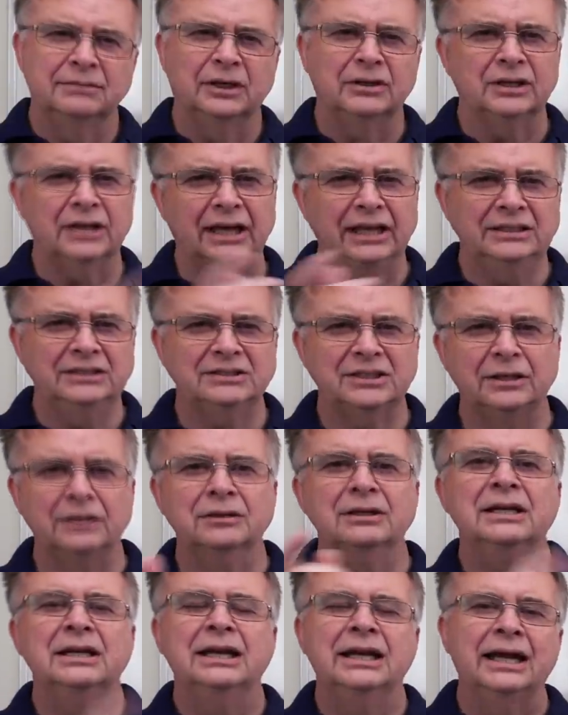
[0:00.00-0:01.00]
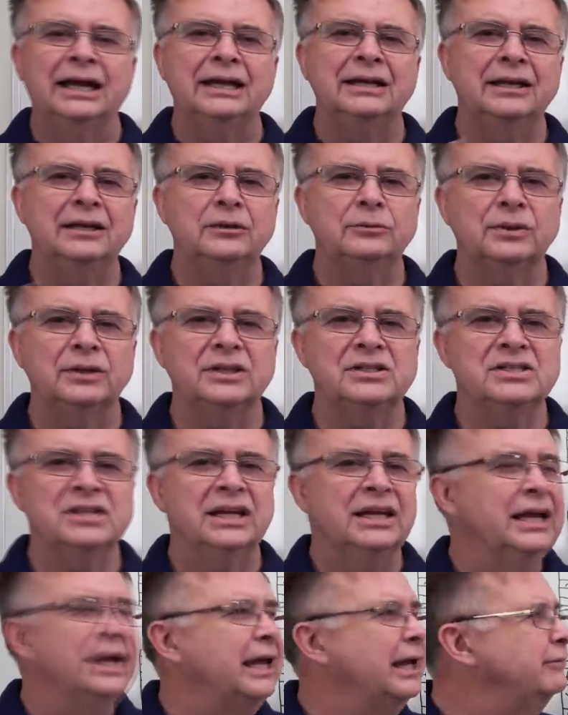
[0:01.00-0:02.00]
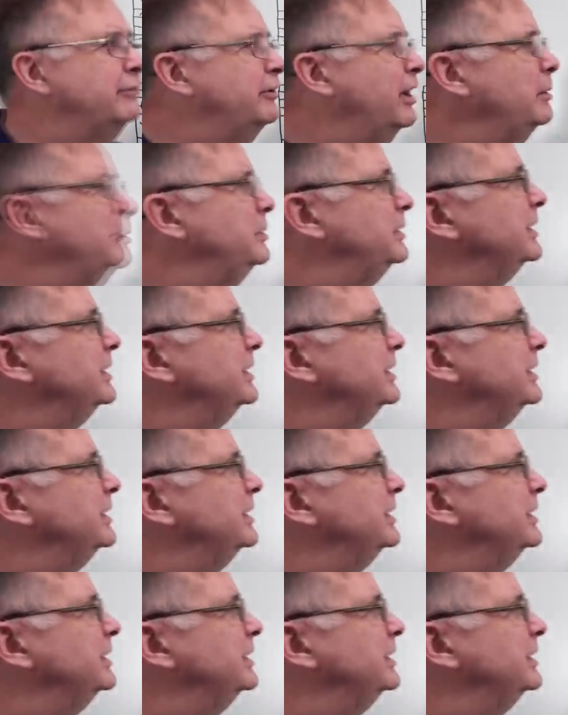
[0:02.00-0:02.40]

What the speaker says: Okay, so in other words, if I'm